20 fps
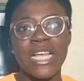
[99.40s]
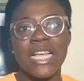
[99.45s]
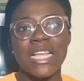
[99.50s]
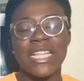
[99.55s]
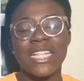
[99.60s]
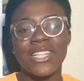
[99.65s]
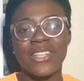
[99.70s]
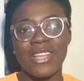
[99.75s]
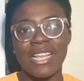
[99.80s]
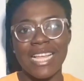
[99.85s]

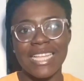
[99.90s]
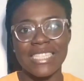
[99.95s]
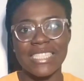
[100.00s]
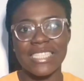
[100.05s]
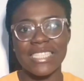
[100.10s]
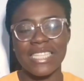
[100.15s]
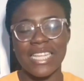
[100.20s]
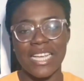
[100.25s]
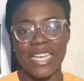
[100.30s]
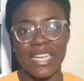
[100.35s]
let's
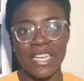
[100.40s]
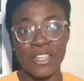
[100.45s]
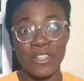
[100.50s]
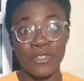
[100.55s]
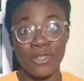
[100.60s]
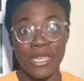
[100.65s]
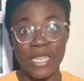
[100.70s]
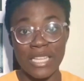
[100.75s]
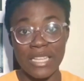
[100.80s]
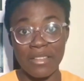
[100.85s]
say
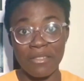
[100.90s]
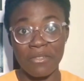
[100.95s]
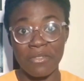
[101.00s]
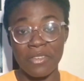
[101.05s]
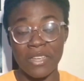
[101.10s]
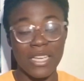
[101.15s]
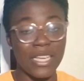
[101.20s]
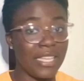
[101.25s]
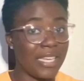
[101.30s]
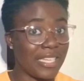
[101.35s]
you live
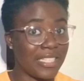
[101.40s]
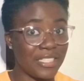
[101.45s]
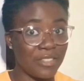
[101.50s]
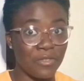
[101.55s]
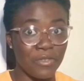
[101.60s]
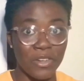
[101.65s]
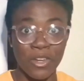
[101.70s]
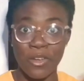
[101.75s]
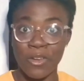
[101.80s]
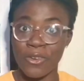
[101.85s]
in a
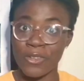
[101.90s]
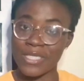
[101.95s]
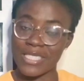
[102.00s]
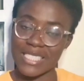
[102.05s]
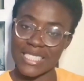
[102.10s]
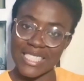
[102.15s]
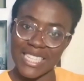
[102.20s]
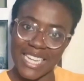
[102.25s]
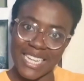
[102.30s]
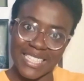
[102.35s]
different
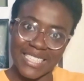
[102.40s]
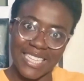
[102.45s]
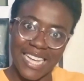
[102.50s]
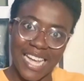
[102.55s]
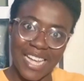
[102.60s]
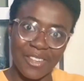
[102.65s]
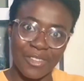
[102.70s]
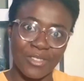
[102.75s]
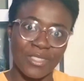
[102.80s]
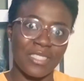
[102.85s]
continent
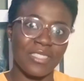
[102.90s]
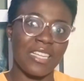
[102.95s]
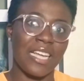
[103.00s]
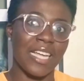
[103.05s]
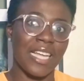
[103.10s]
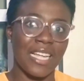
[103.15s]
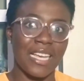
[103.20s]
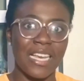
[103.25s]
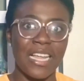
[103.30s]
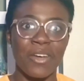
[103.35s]
and your
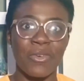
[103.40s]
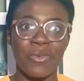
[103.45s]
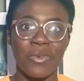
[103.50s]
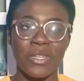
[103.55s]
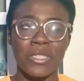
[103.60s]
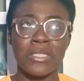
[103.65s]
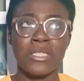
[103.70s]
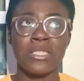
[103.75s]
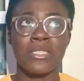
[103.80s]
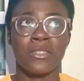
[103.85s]
target
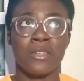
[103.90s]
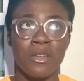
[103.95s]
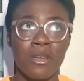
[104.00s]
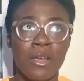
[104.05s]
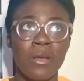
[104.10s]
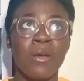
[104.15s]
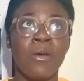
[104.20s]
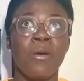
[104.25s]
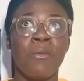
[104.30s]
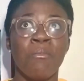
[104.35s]
language
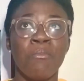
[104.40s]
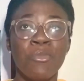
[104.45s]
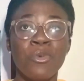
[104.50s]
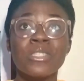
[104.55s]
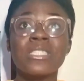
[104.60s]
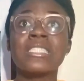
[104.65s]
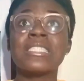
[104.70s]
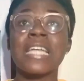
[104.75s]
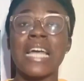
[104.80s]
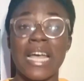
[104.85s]

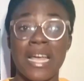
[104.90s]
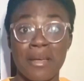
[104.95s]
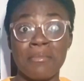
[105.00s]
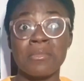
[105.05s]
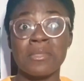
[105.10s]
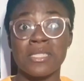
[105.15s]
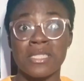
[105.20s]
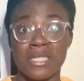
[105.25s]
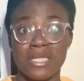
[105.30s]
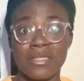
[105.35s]
most
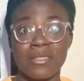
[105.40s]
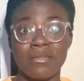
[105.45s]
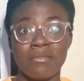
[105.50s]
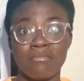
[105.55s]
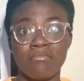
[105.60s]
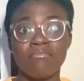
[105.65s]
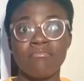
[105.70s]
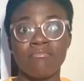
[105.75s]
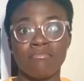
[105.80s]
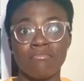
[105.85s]
times
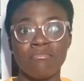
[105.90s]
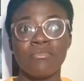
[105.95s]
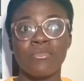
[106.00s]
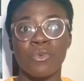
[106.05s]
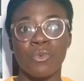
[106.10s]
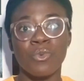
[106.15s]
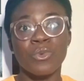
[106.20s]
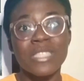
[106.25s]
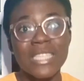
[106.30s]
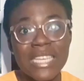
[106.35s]

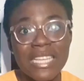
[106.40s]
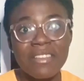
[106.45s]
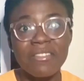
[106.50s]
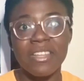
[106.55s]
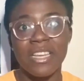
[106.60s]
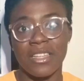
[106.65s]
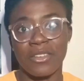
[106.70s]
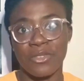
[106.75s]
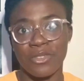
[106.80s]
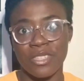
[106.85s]
would live
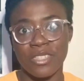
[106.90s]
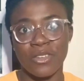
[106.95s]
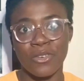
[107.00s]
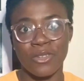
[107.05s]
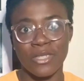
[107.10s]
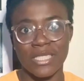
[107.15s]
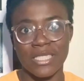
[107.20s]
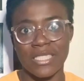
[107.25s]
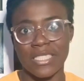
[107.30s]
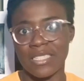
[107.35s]
in another
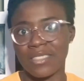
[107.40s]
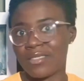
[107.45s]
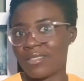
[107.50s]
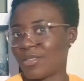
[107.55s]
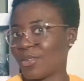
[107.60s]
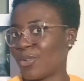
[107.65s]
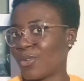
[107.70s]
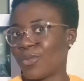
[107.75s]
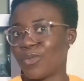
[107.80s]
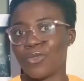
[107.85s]
continent
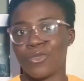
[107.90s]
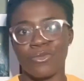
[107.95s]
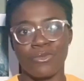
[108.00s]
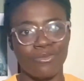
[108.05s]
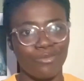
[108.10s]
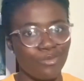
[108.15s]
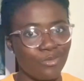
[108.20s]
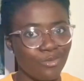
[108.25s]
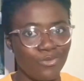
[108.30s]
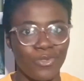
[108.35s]
or
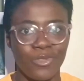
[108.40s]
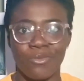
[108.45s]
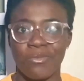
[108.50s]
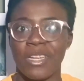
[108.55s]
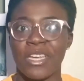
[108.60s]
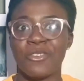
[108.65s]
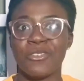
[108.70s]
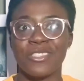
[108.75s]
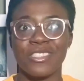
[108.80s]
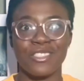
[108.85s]
from
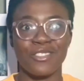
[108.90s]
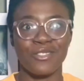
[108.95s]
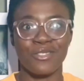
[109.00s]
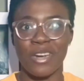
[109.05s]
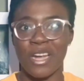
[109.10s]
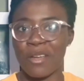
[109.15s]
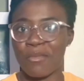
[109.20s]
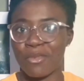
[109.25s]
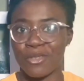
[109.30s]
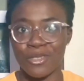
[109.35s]
another
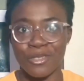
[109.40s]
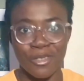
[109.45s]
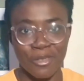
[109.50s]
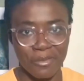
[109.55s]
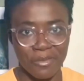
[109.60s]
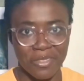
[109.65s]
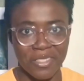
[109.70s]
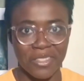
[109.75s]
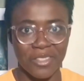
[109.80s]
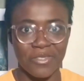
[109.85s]
tribe or
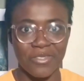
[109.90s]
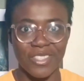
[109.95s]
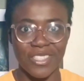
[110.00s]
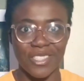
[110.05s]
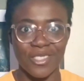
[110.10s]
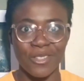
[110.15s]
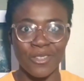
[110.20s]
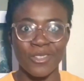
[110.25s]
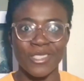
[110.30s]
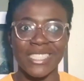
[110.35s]
something of the
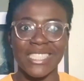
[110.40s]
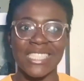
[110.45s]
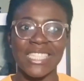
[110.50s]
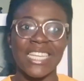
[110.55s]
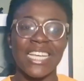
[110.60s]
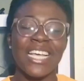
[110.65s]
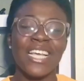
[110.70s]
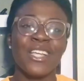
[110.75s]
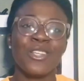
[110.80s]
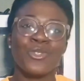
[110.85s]
sort.
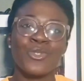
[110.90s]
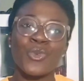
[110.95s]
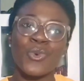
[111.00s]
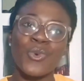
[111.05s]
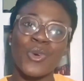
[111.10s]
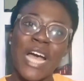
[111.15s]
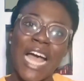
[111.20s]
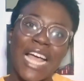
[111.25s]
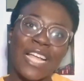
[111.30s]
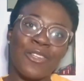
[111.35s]

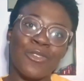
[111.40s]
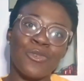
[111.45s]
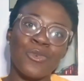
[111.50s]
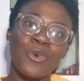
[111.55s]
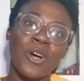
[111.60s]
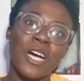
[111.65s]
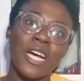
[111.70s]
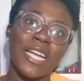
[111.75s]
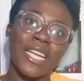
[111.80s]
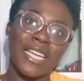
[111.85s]
So, and you
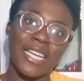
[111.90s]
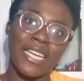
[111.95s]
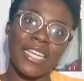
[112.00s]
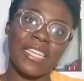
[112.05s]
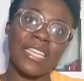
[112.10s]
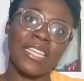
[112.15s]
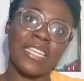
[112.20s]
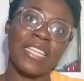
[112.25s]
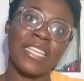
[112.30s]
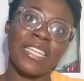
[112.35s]
are
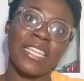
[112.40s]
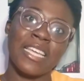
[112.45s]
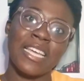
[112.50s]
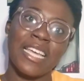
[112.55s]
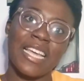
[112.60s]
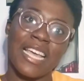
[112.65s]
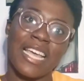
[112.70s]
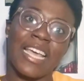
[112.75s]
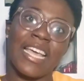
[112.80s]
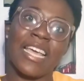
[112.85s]
in
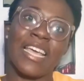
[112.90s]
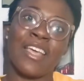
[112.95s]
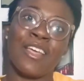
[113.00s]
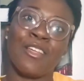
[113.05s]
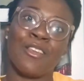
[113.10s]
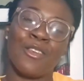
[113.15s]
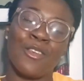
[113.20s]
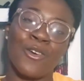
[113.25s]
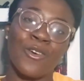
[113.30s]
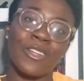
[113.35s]
a
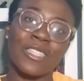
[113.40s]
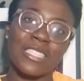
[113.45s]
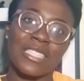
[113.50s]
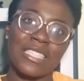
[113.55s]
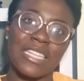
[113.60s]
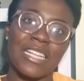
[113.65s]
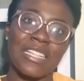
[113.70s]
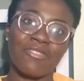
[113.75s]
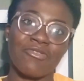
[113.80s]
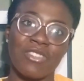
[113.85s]
long
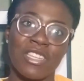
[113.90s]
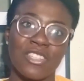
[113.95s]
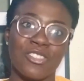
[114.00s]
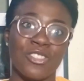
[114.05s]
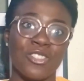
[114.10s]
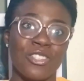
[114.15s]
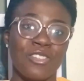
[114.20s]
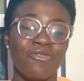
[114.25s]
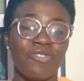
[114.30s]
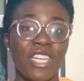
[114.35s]
distance
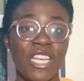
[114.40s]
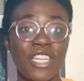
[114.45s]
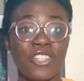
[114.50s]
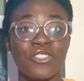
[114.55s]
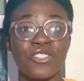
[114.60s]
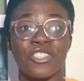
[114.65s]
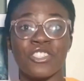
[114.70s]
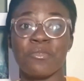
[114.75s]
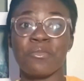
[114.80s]
relationship.